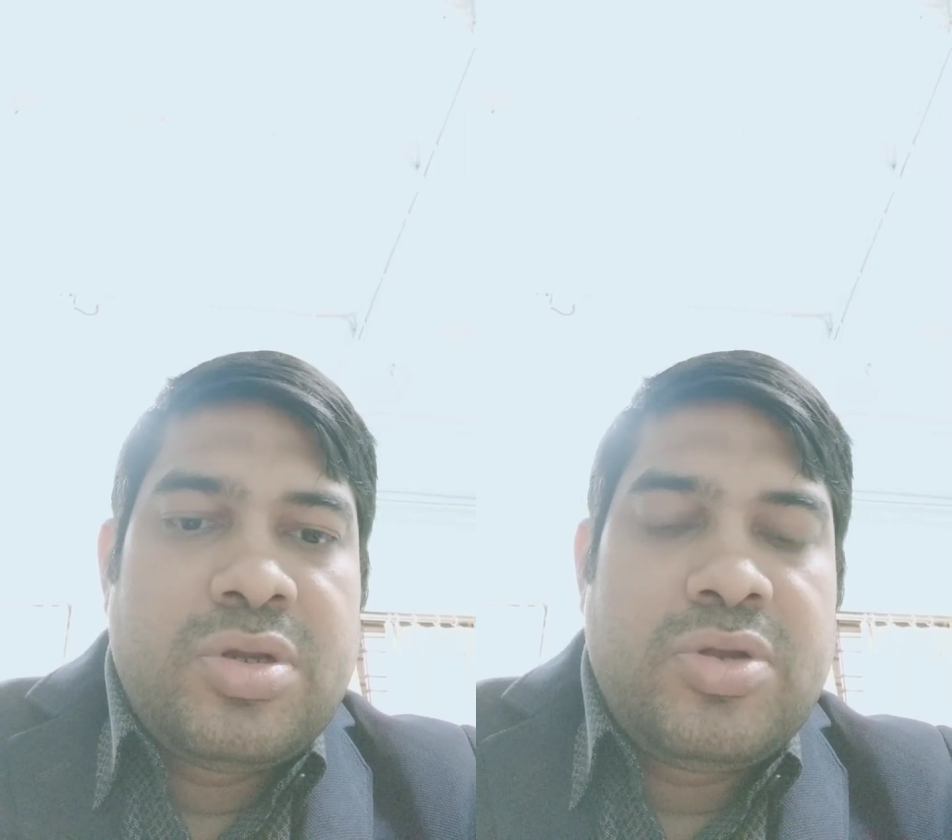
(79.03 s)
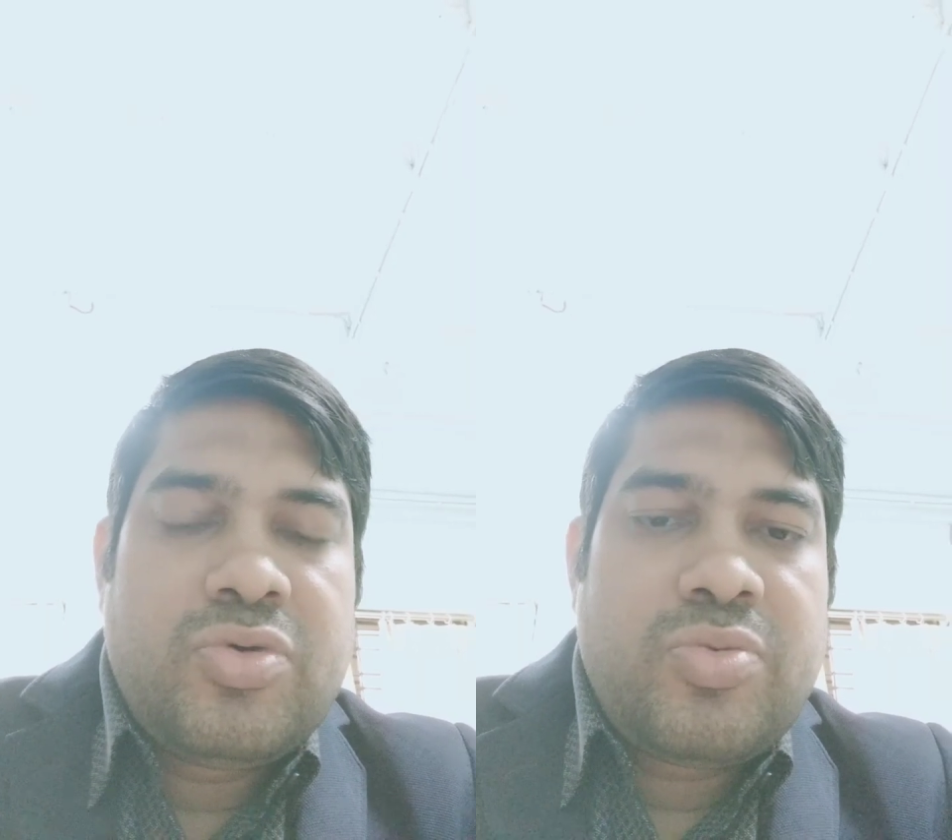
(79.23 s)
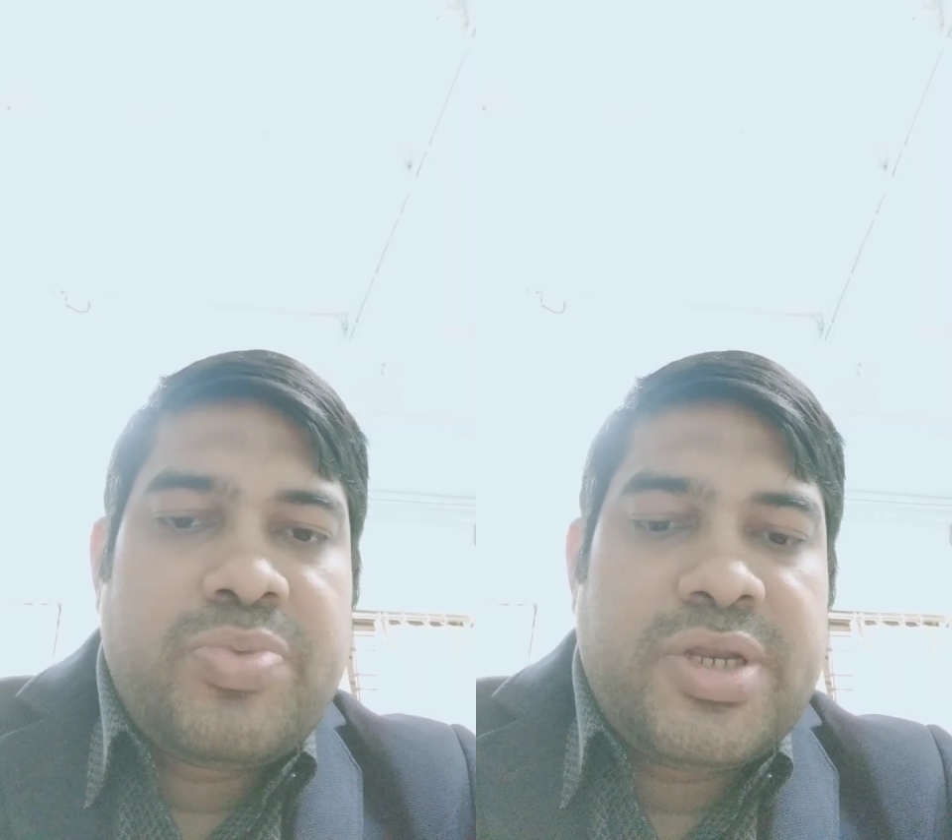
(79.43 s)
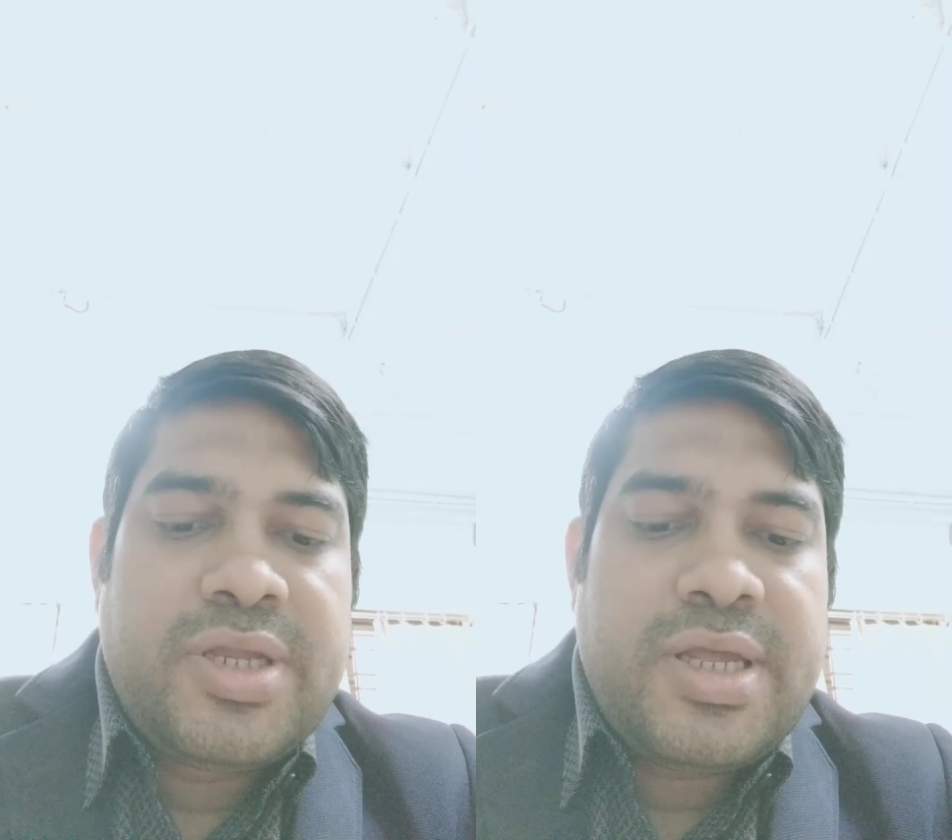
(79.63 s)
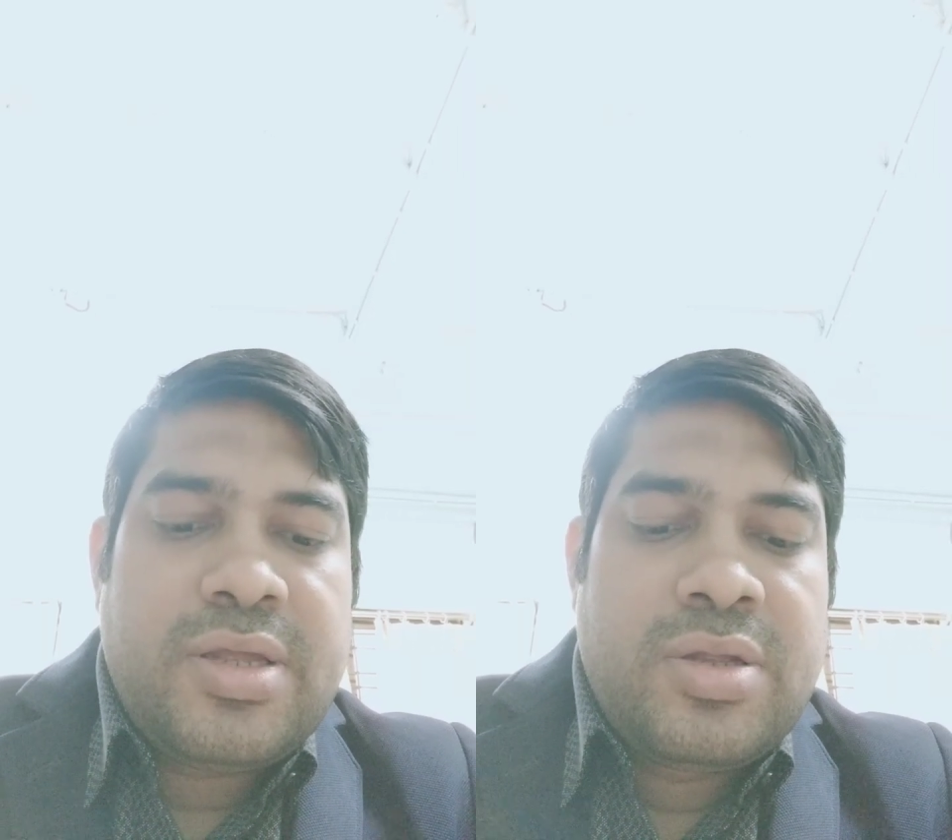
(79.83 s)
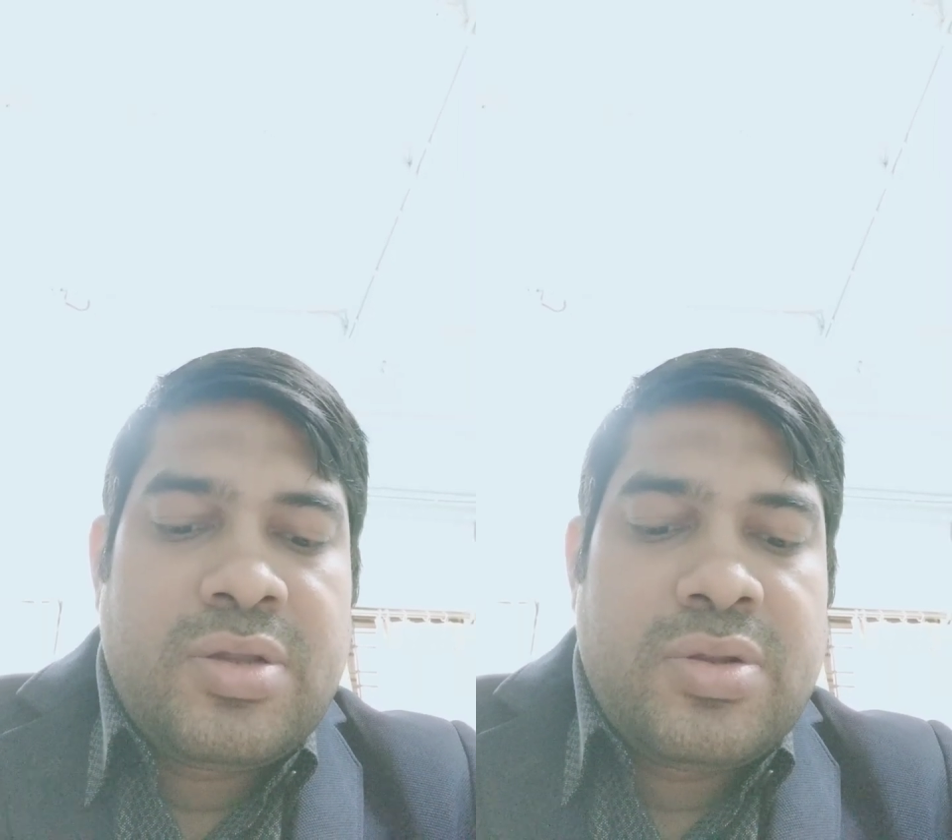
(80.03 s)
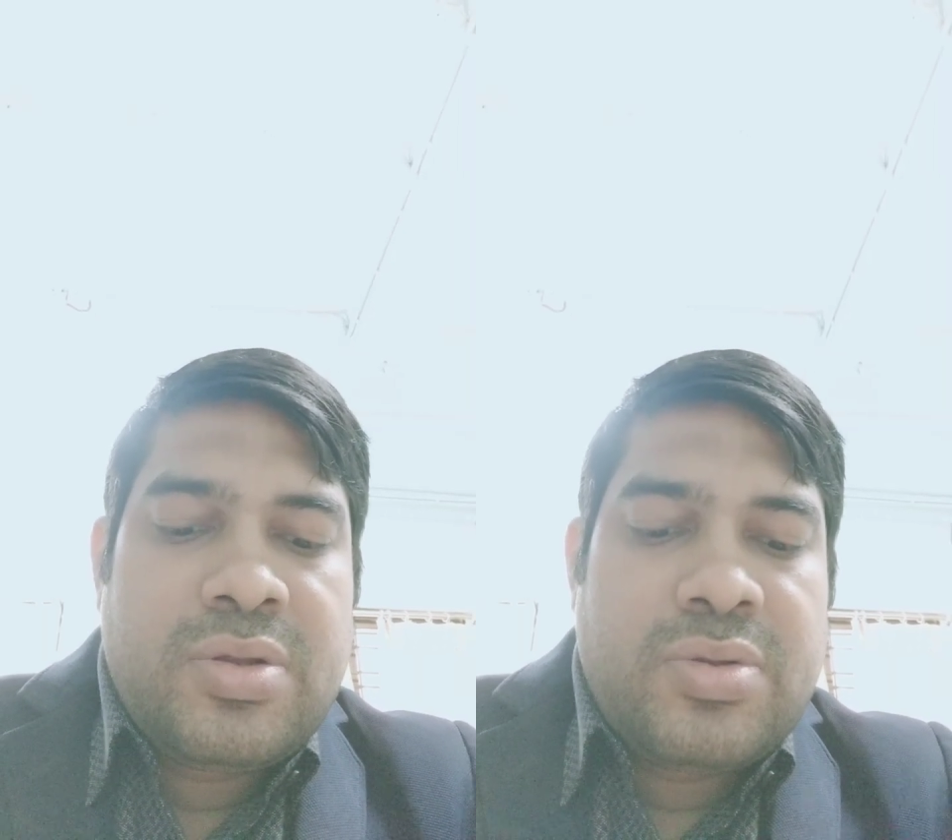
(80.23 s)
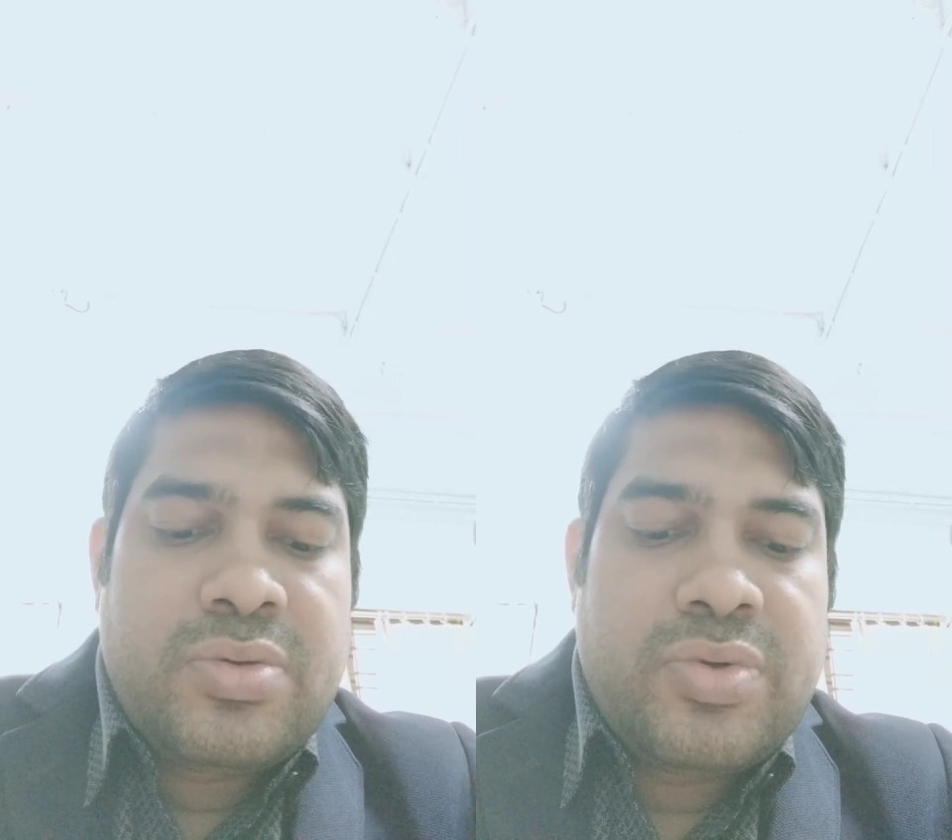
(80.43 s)
leukopenia
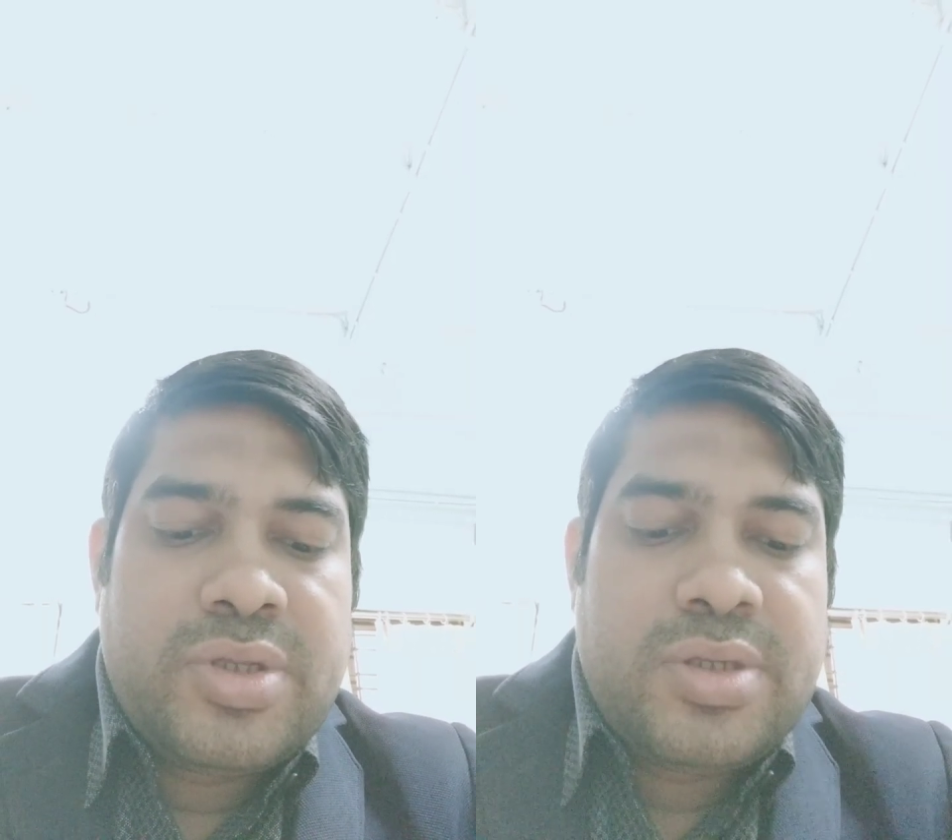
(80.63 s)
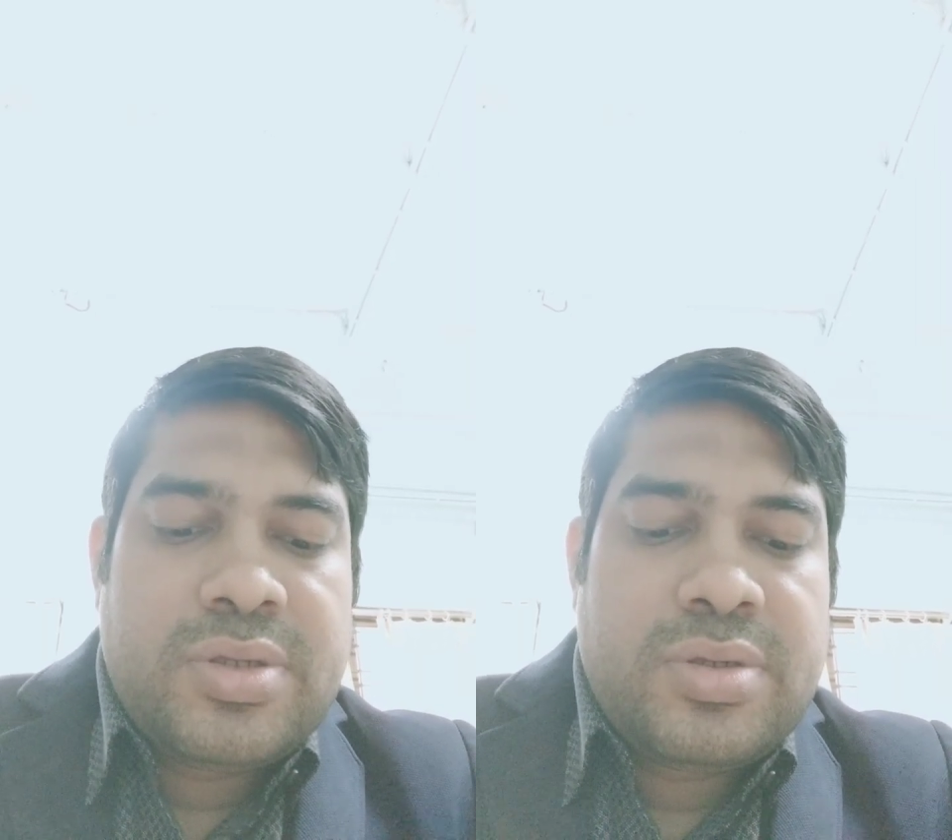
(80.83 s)
with